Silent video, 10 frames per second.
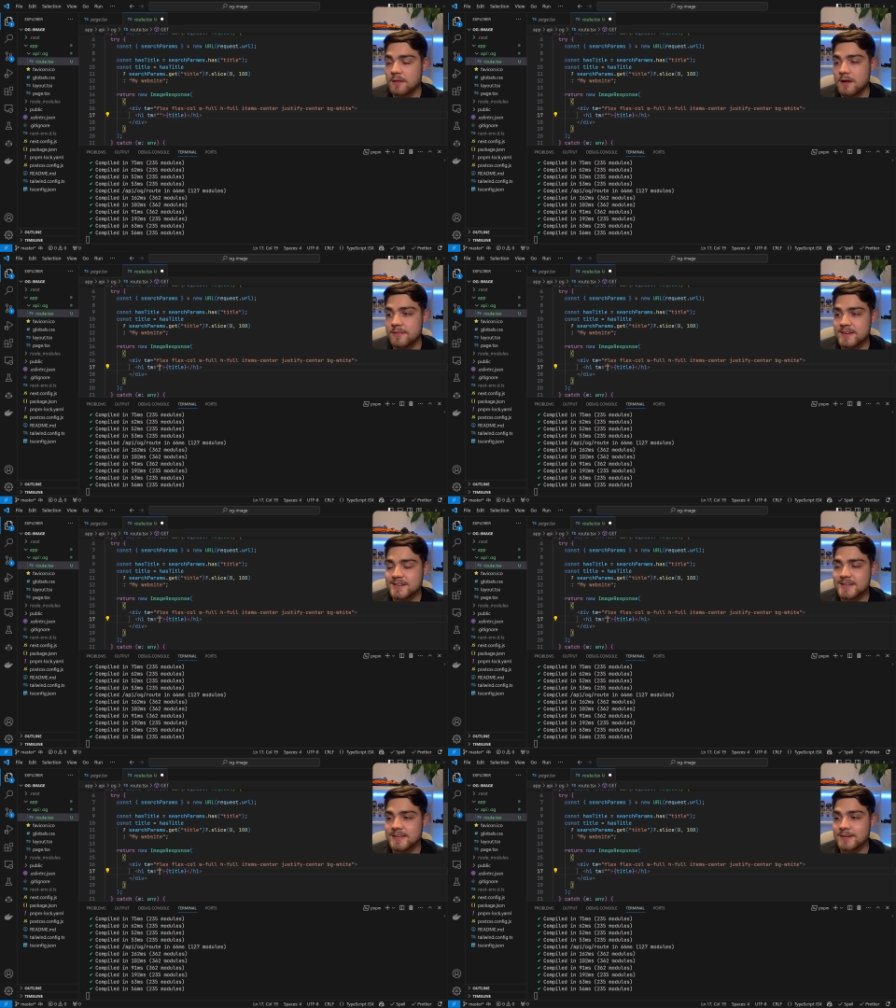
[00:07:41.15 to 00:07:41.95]
And then
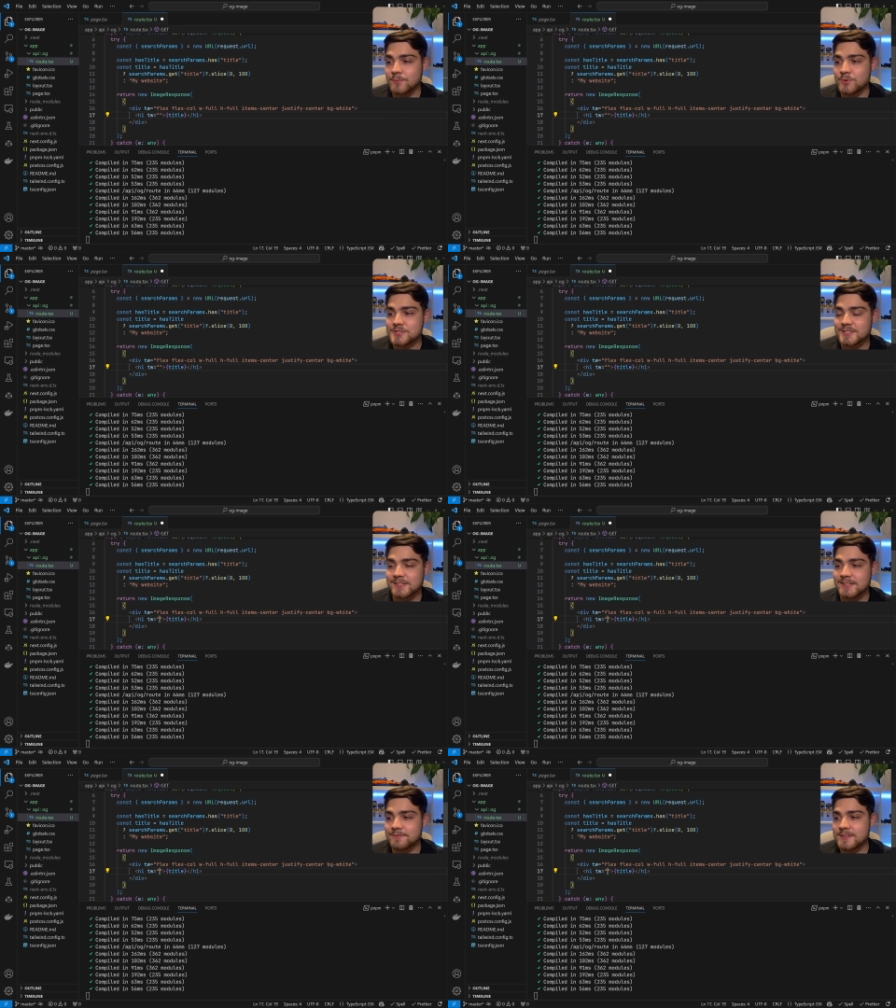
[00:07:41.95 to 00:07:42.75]
in here, we're just
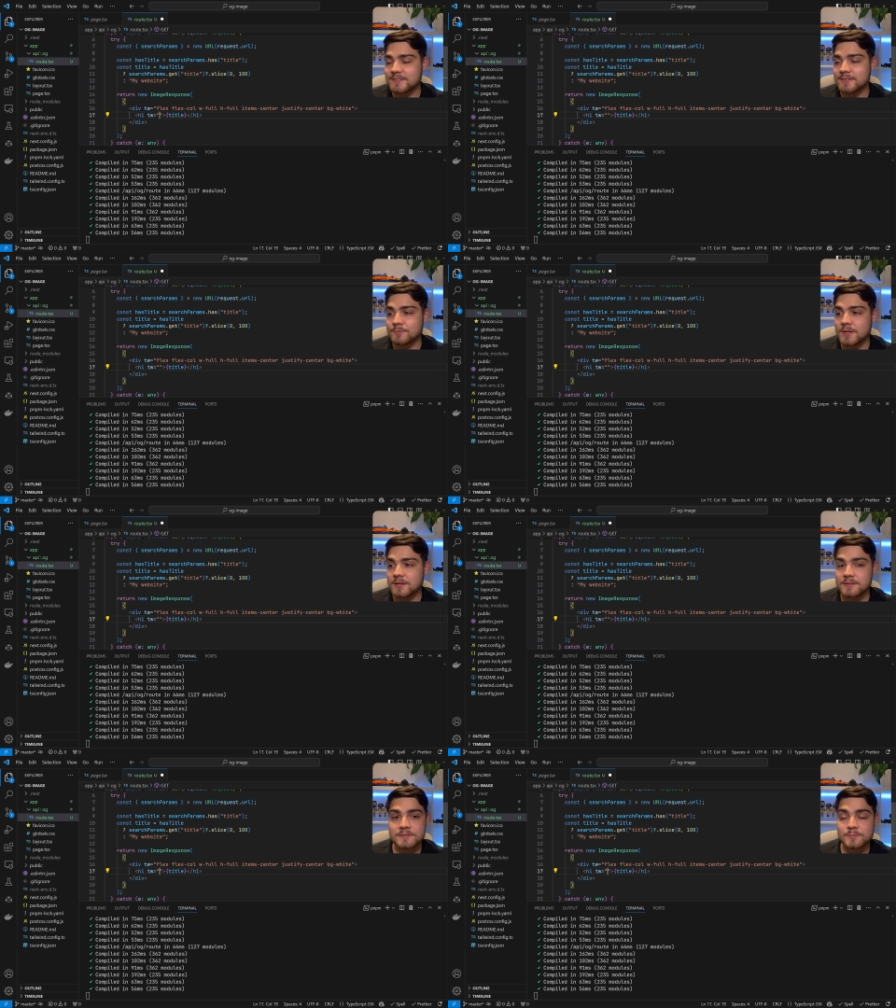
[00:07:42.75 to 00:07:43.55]
going to give this some
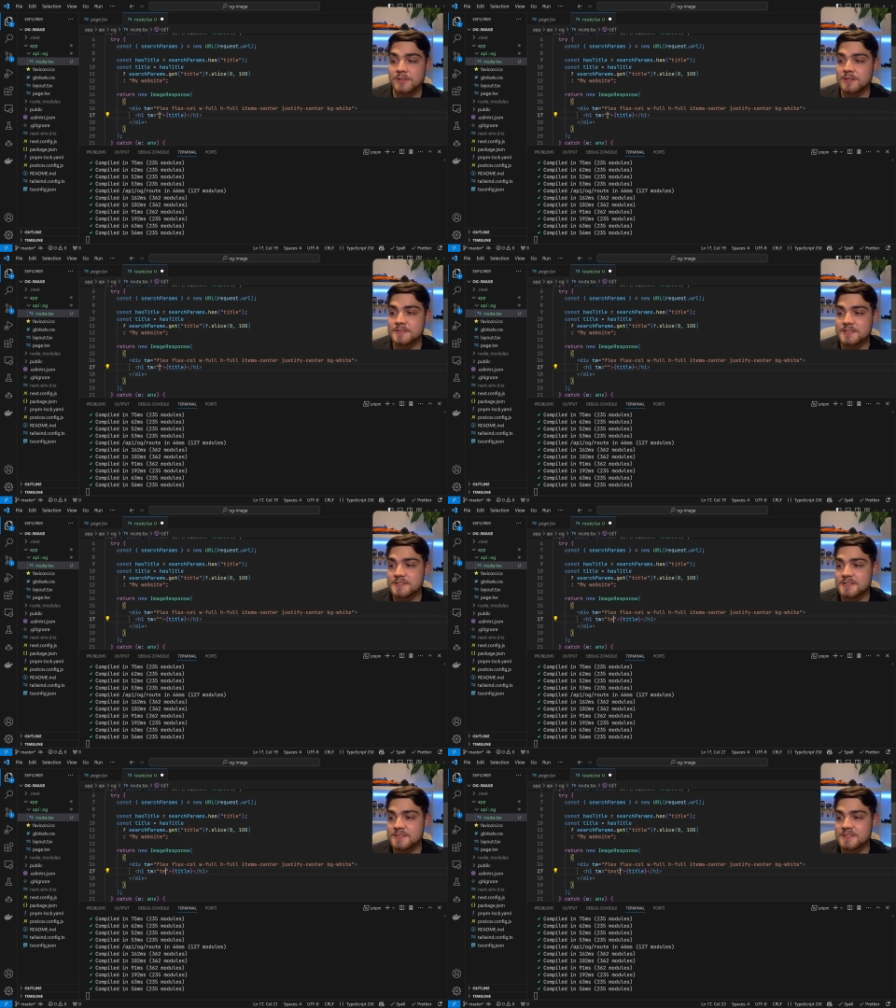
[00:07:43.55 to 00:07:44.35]
custom
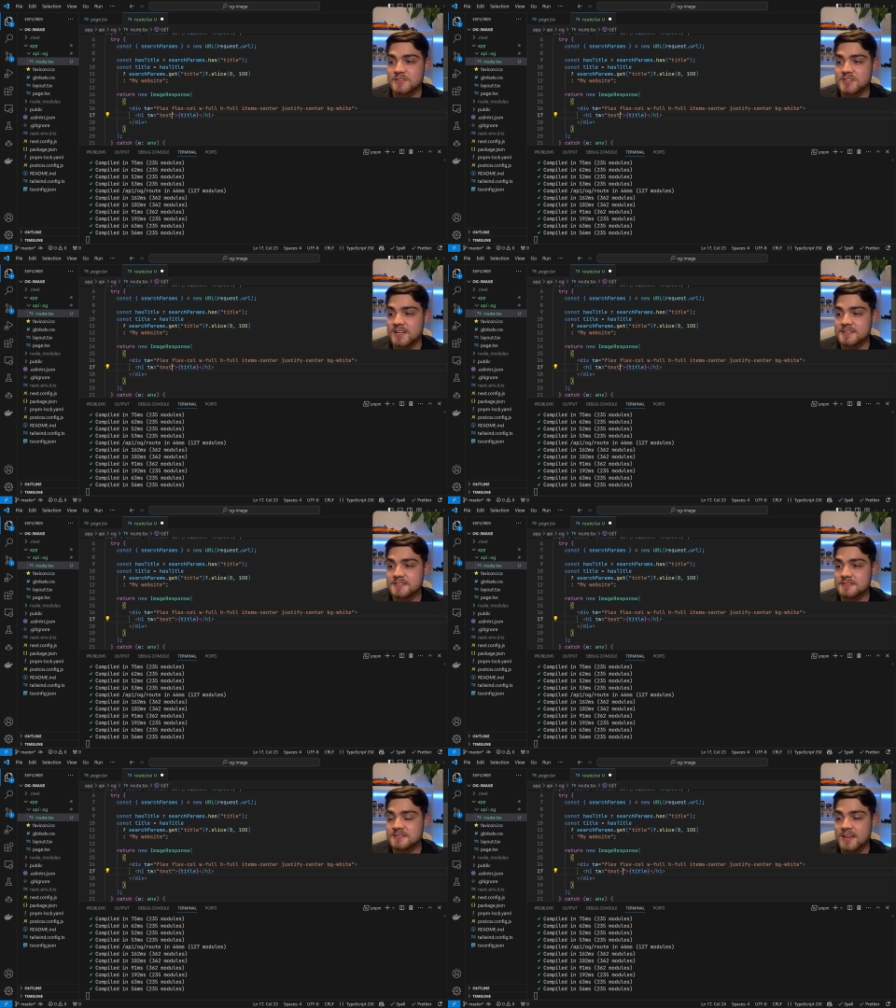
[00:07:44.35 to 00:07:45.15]
classes such
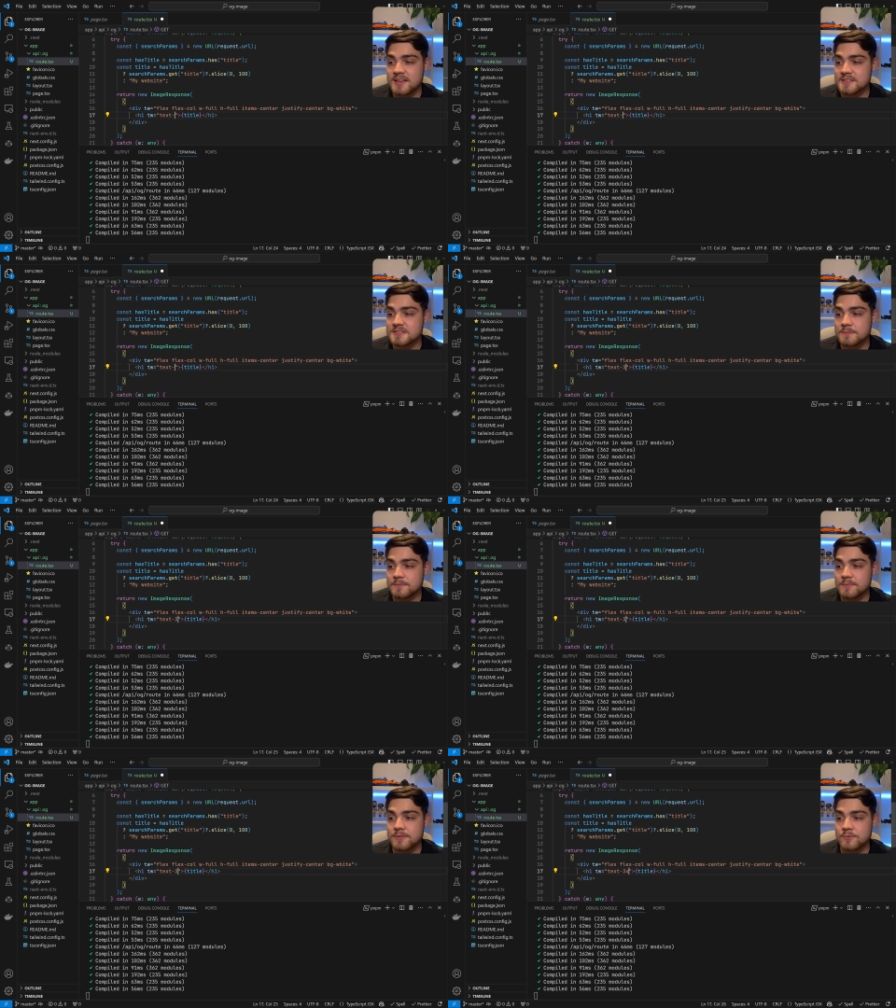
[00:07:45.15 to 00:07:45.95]
as text
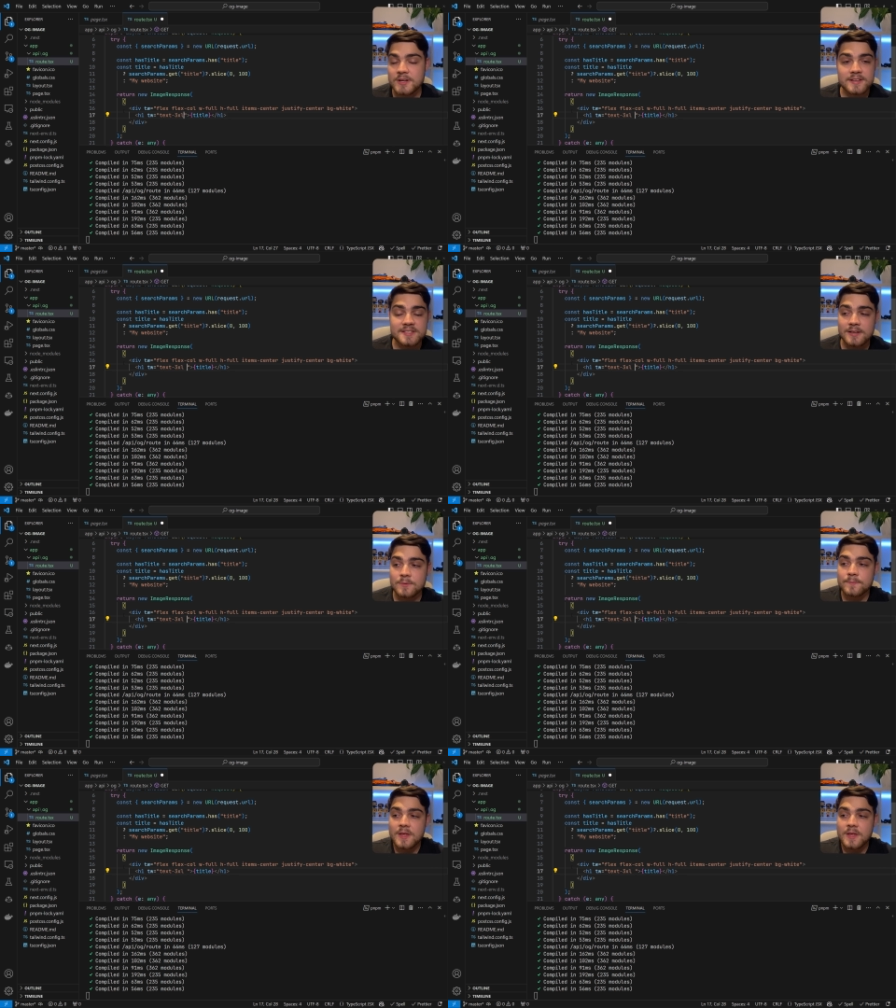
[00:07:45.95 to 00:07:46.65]
3XL.